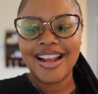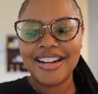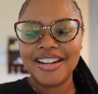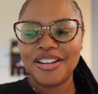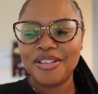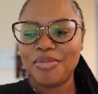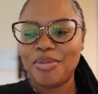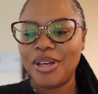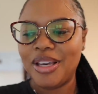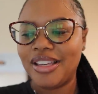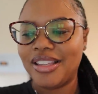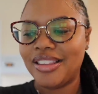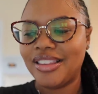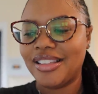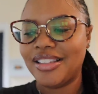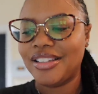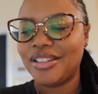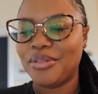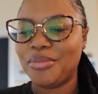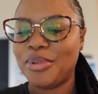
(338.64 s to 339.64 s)
I need to pick
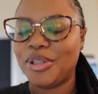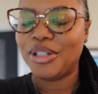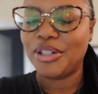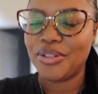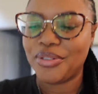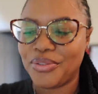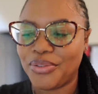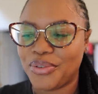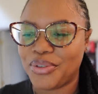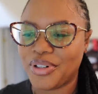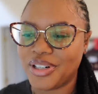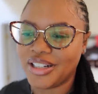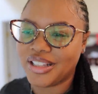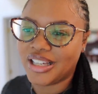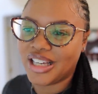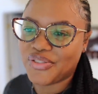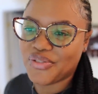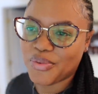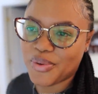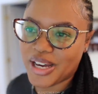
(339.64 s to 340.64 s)
the winner for the
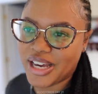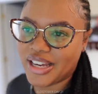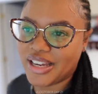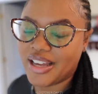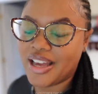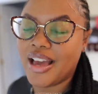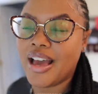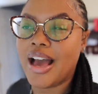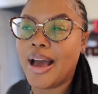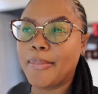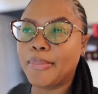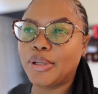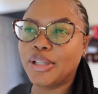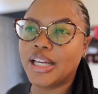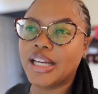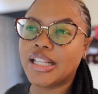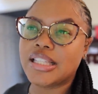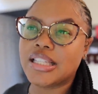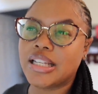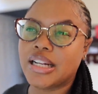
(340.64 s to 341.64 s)
giveaway. I'm gonna do
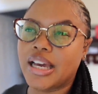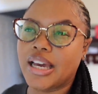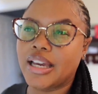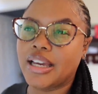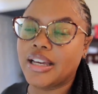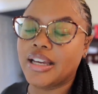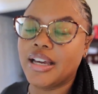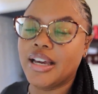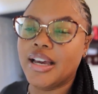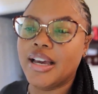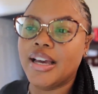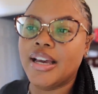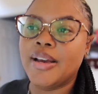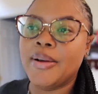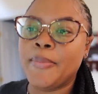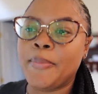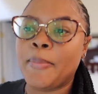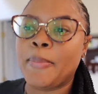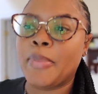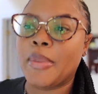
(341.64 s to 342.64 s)
that tonight.
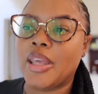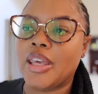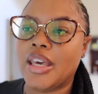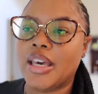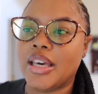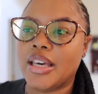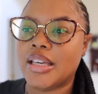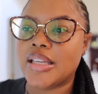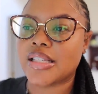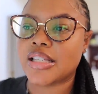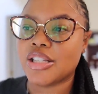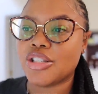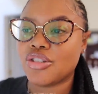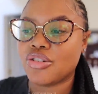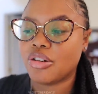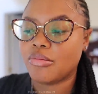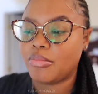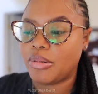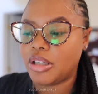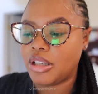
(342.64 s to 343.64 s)
because this is
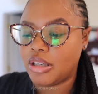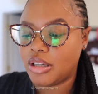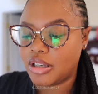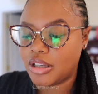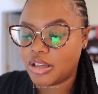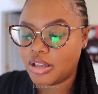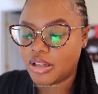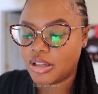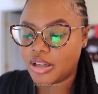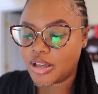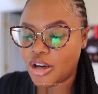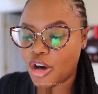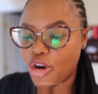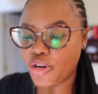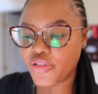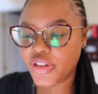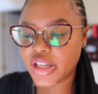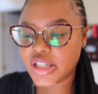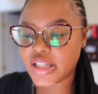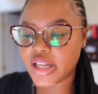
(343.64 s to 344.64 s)
gonna be,
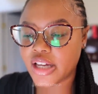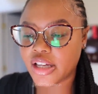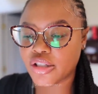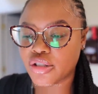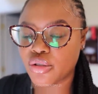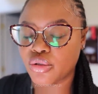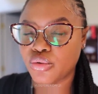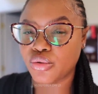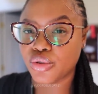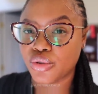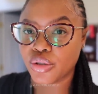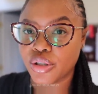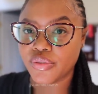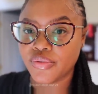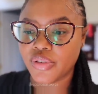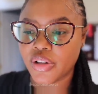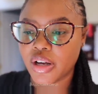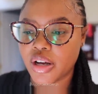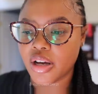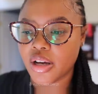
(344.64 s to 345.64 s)
hopefully it's not a too short
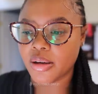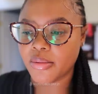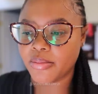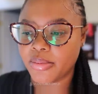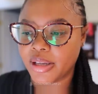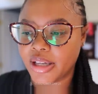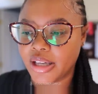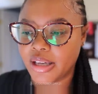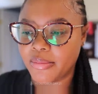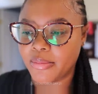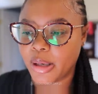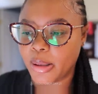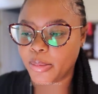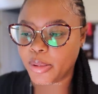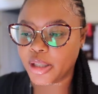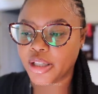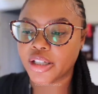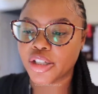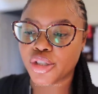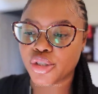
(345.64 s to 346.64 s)
vlog, but it might
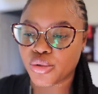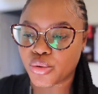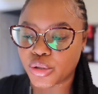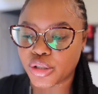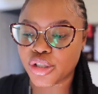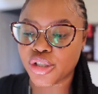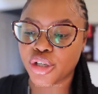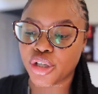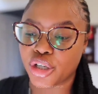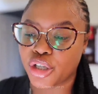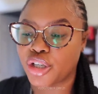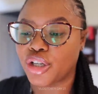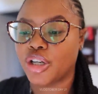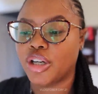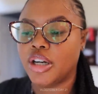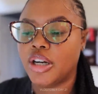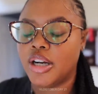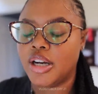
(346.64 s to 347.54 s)
be a shorter